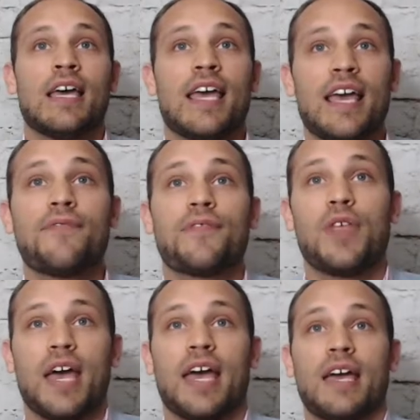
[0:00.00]
if
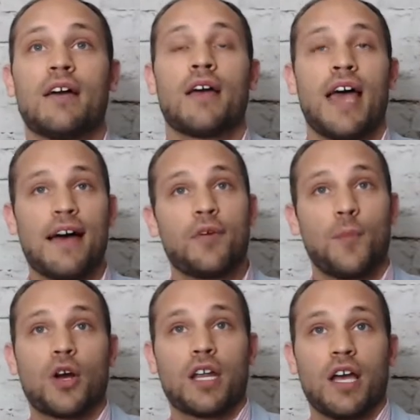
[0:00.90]
they have a
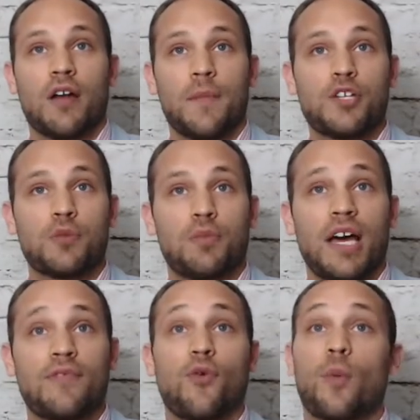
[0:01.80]
marketing automation
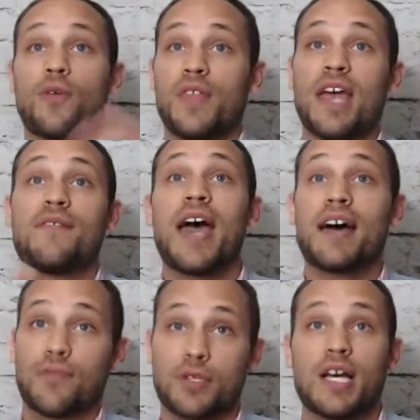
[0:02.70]
platform, or if they have
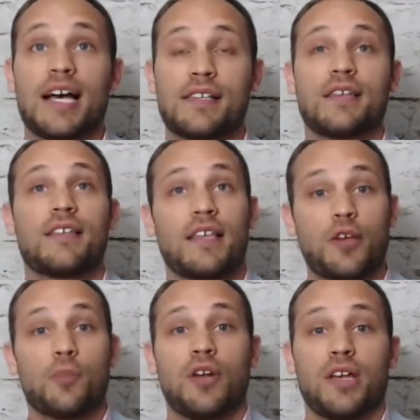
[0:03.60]
advertising that
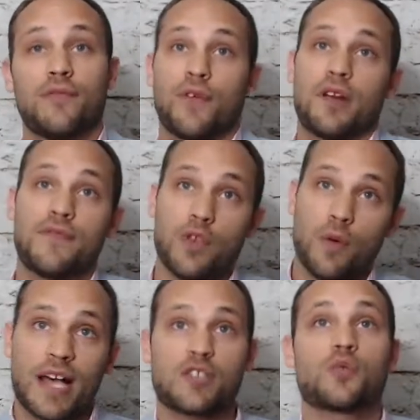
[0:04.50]
they're putting in front of you
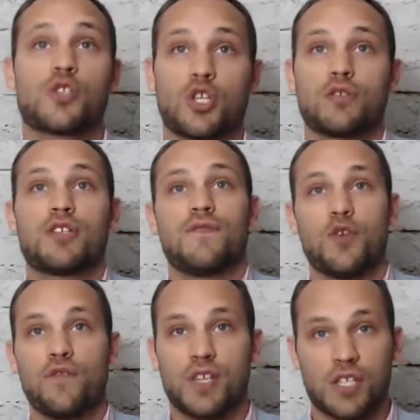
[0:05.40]
as a result of
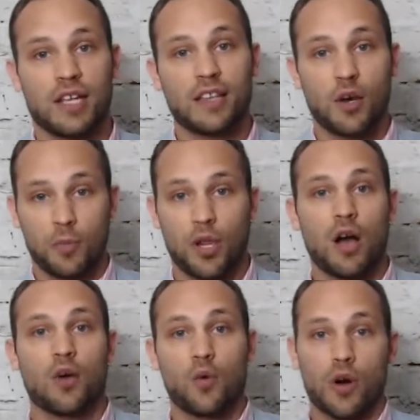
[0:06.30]
you visiting their
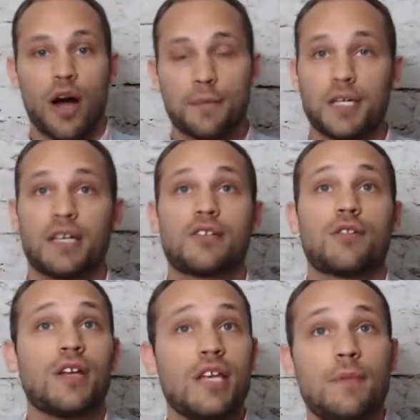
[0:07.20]
blog or opting into
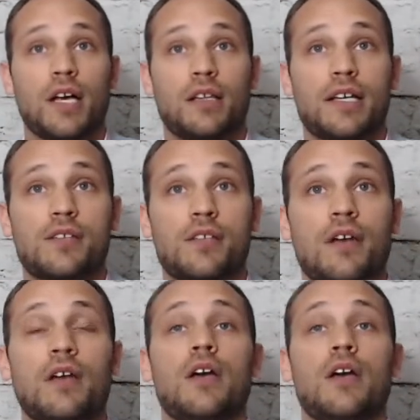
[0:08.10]
their email list.